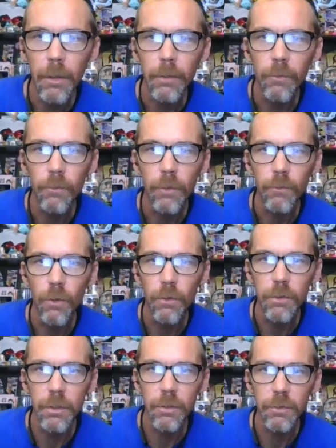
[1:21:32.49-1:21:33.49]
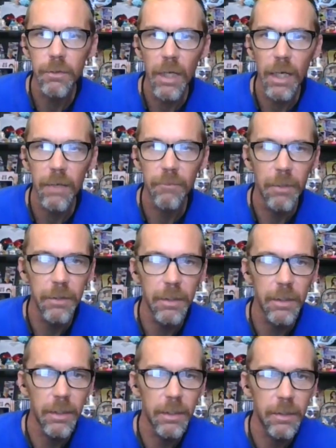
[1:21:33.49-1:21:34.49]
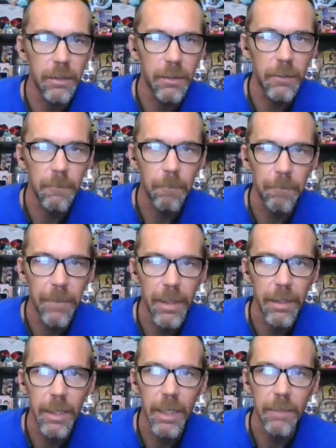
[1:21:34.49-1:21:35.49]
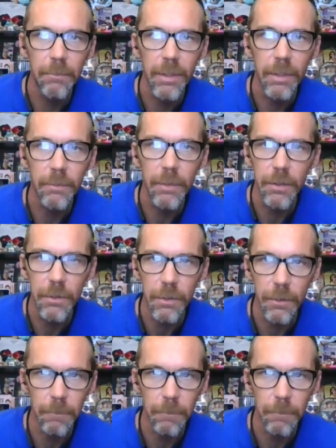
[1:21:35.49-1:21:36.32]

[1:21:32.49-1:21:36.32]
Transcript: And Rosa goes live Monday nights at 9 p.m. Eastern.